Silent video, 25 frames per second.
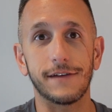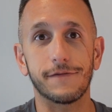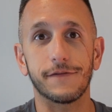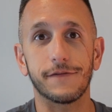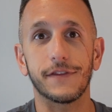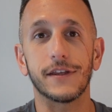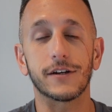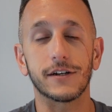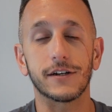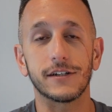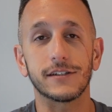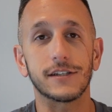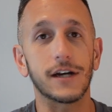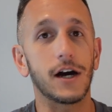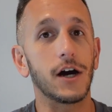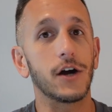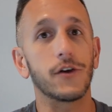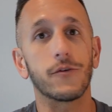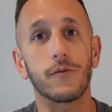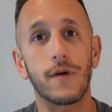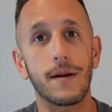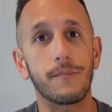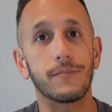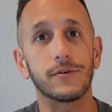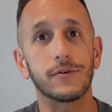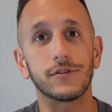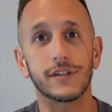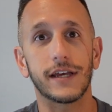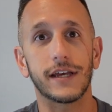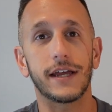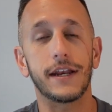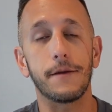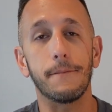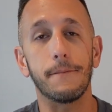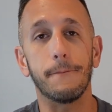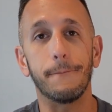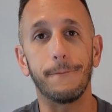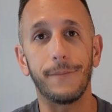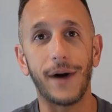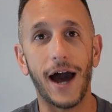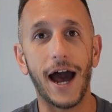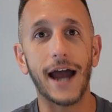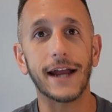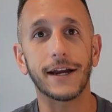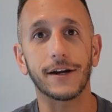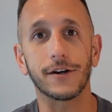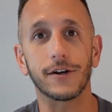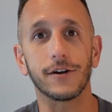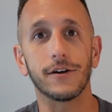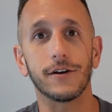If there is an unrepresented
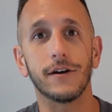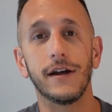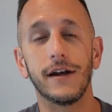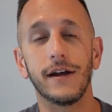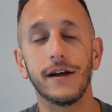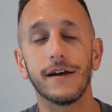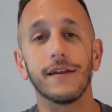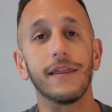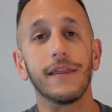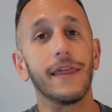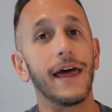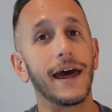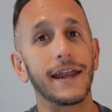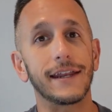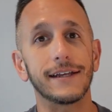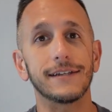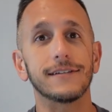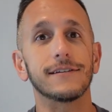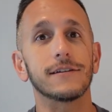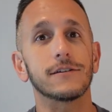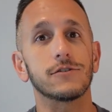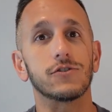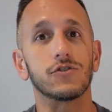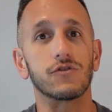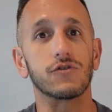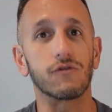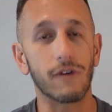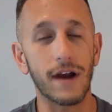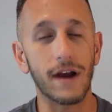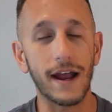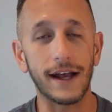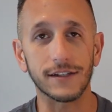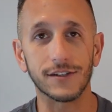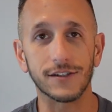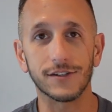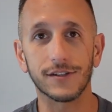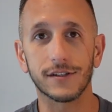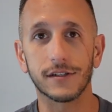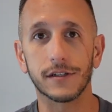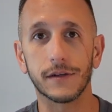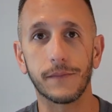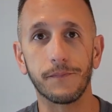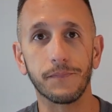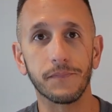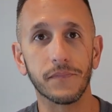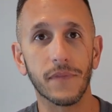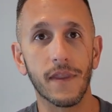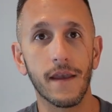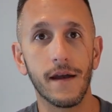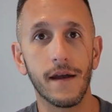buyer, that is addressed.
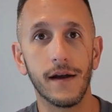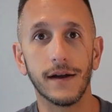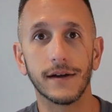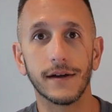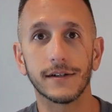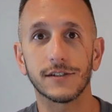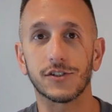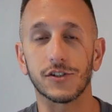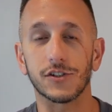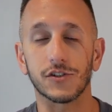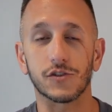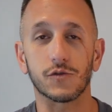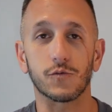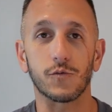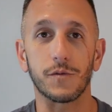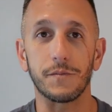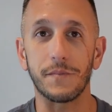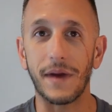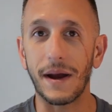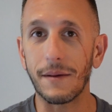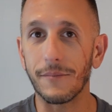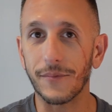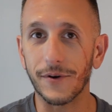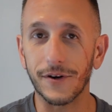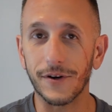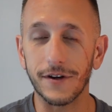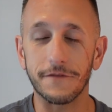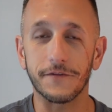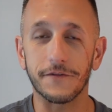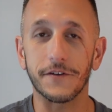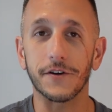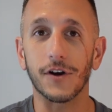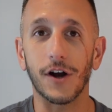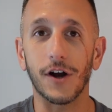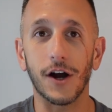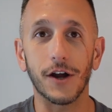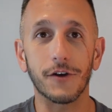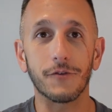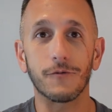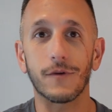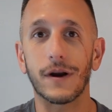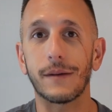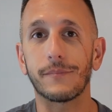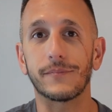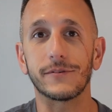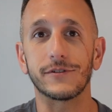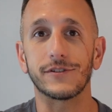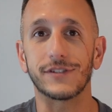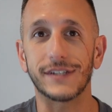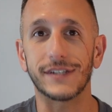Just remember, if you're
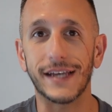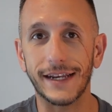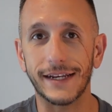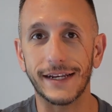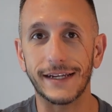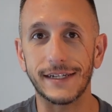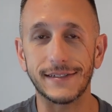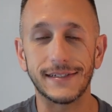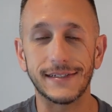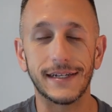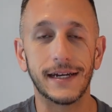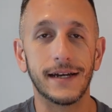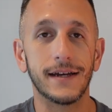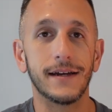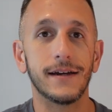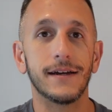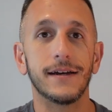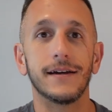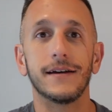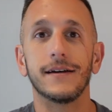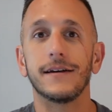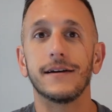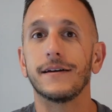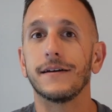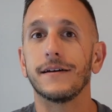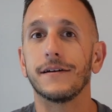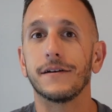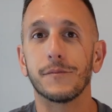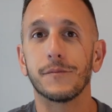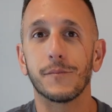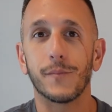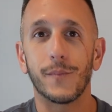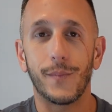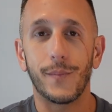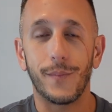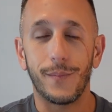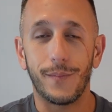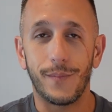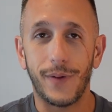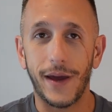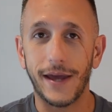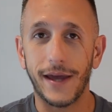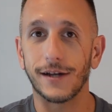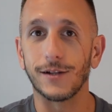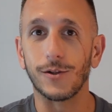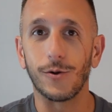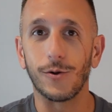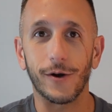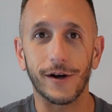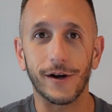unrepresented,
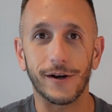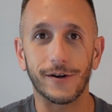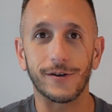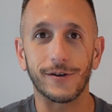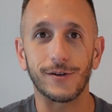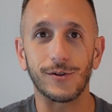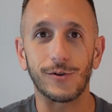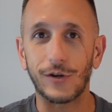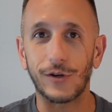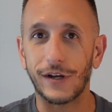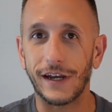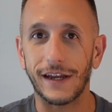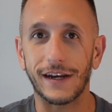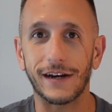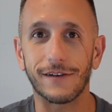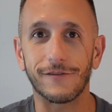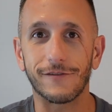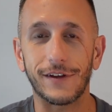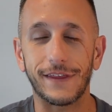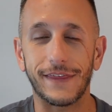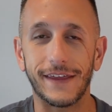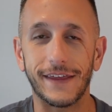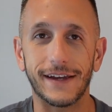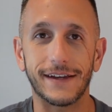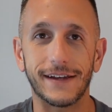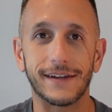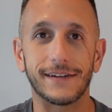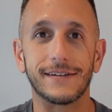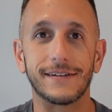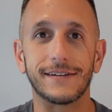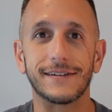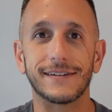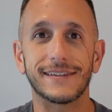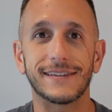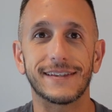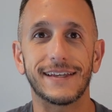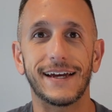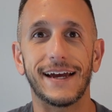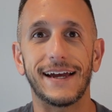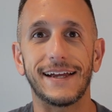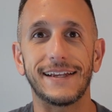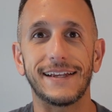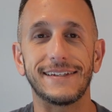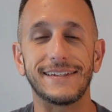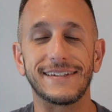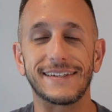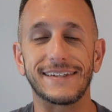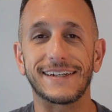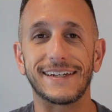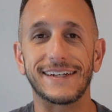pay a lawyer to look at everything,
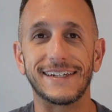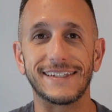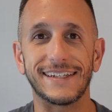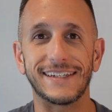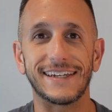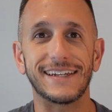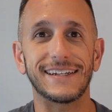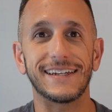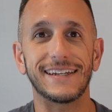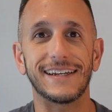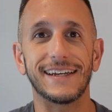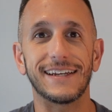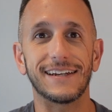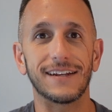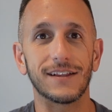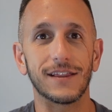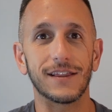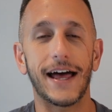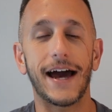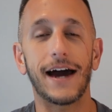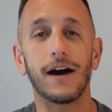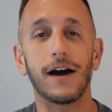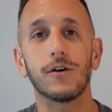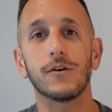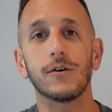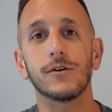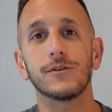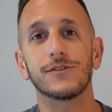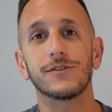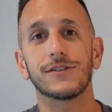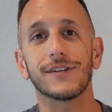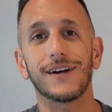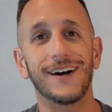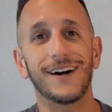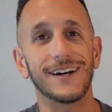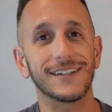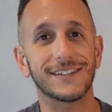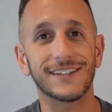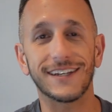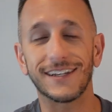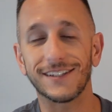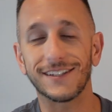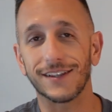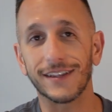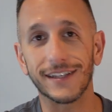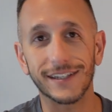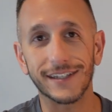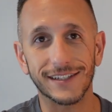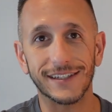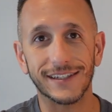because it allows us
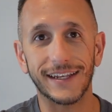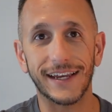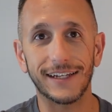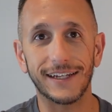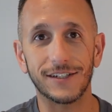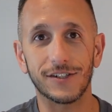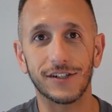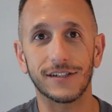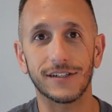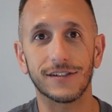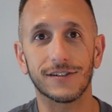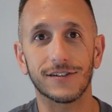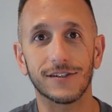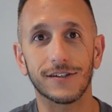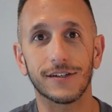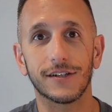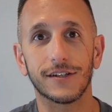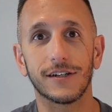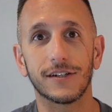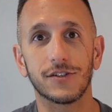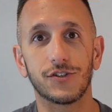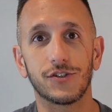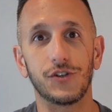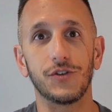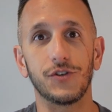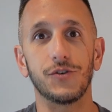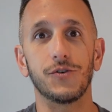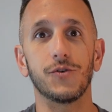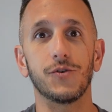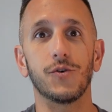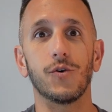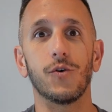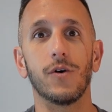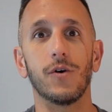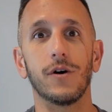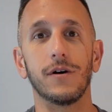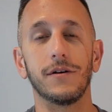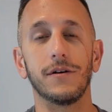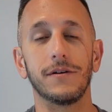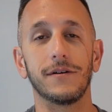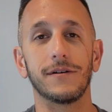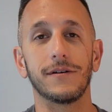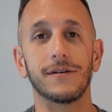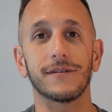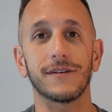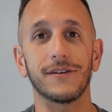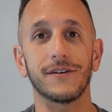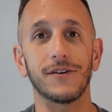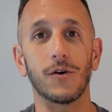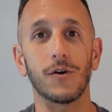as list agents to,
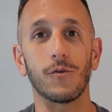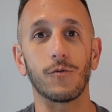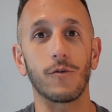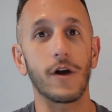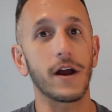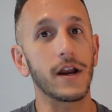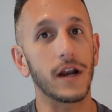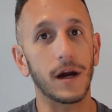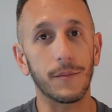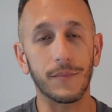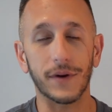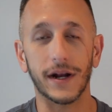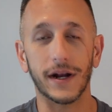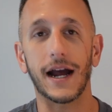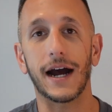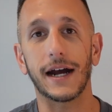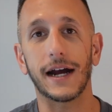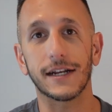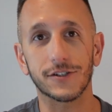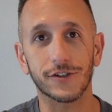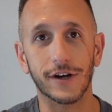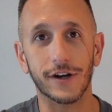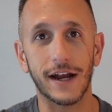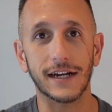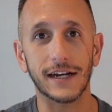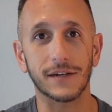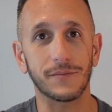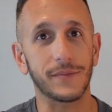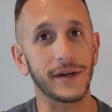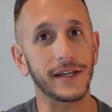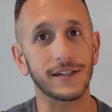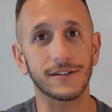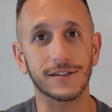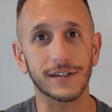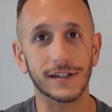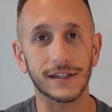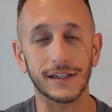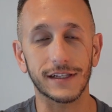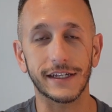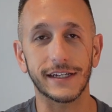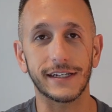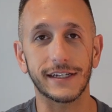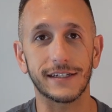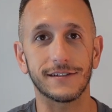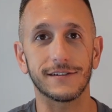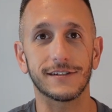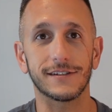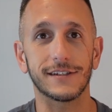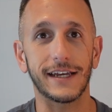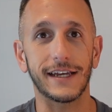write up a contract basically
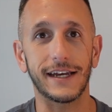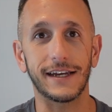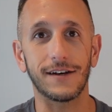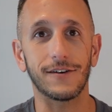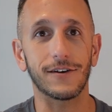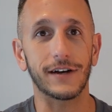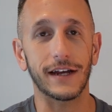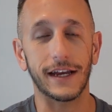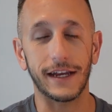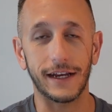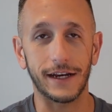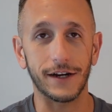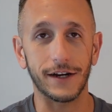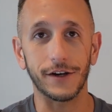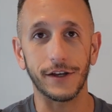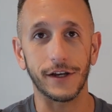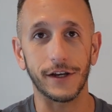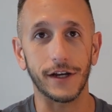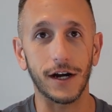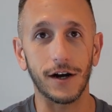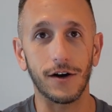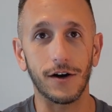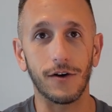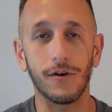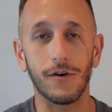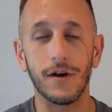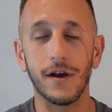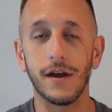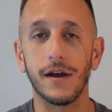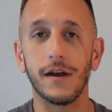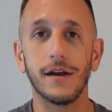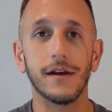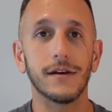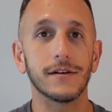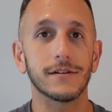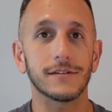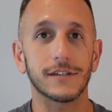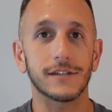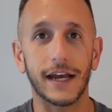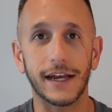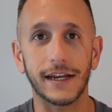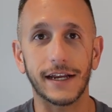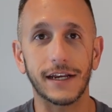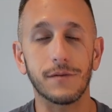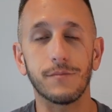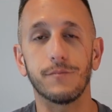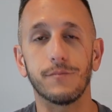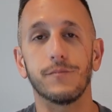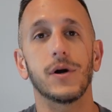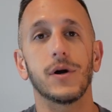and say, okay, here you go,
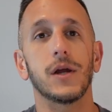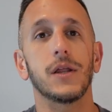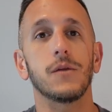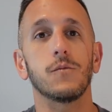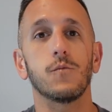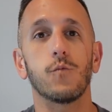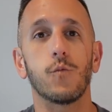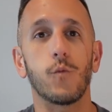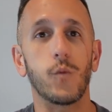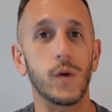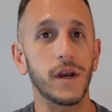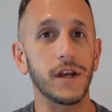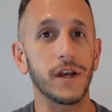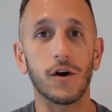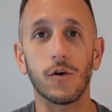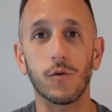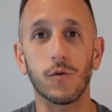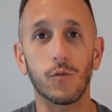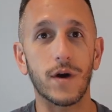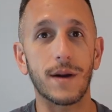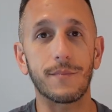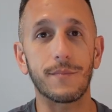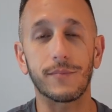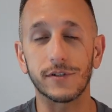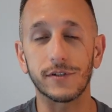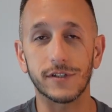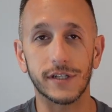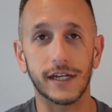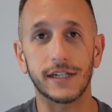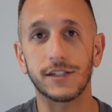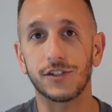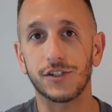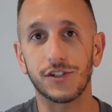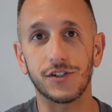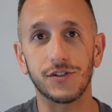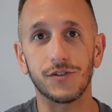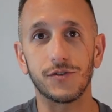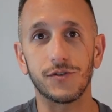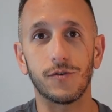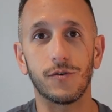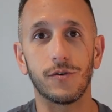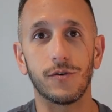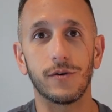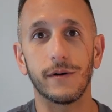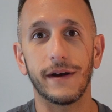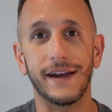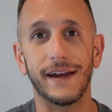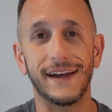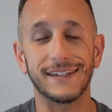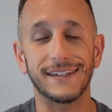sign it, but we don't represent
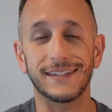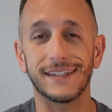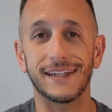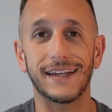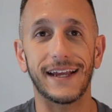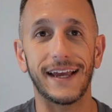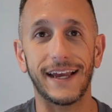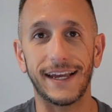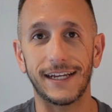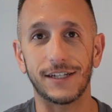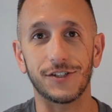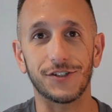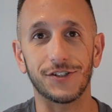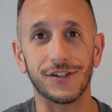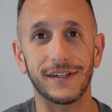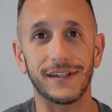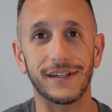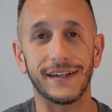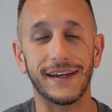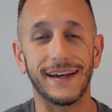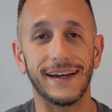you as an agent.